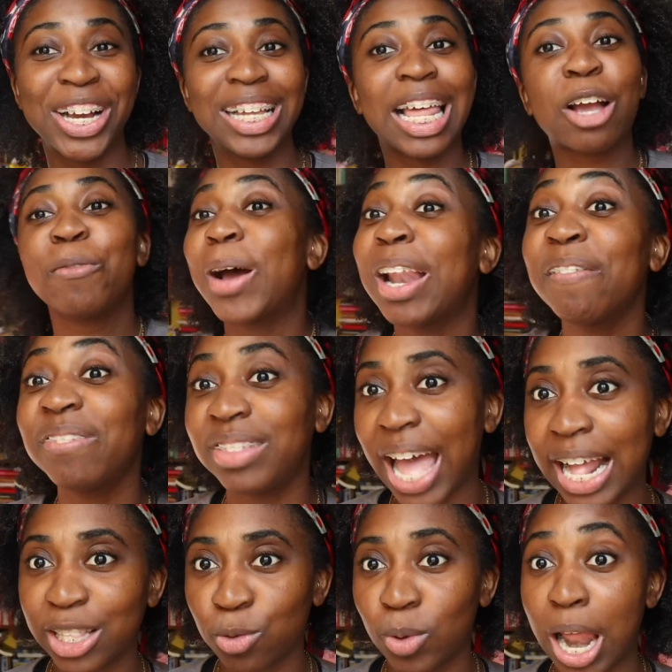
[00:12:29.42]
Like, what if
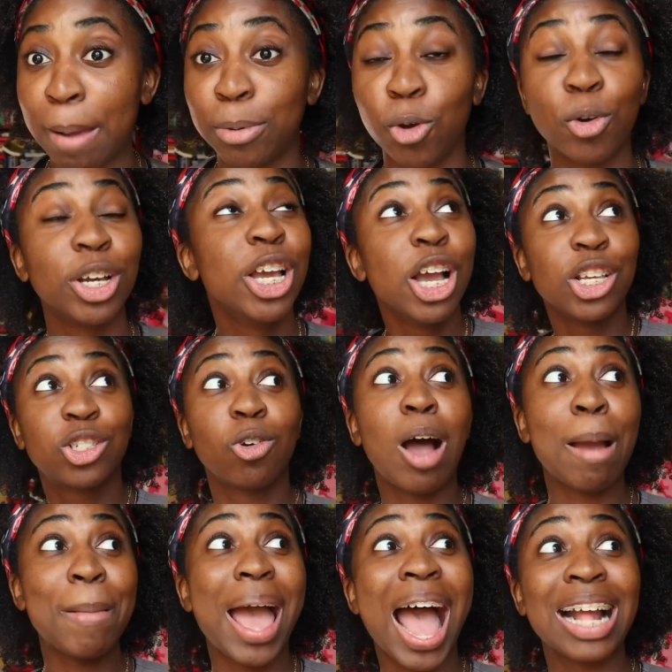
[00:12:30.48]
that's what I'm doing? So
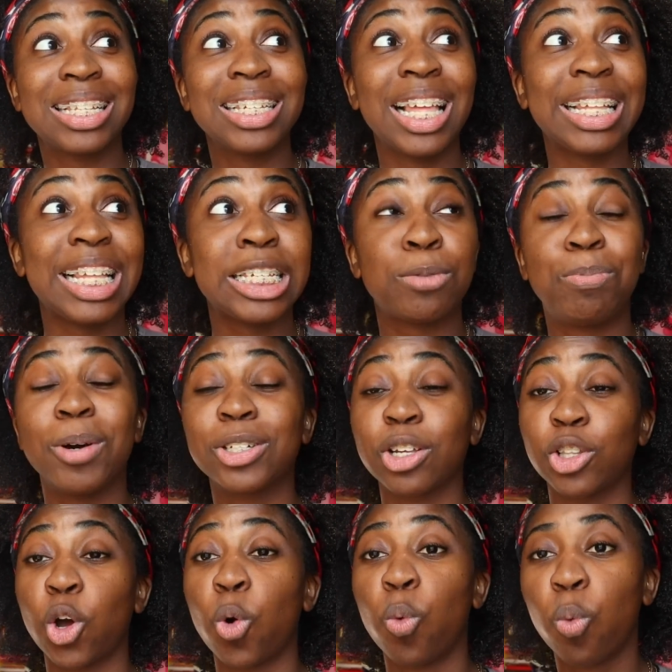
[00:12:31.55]
I'm acting like these books
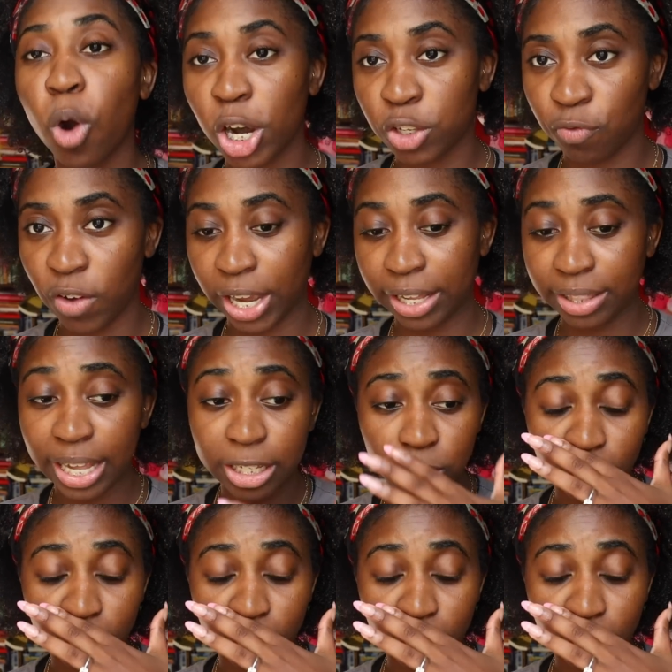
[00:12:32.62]
are the worst fucking thing.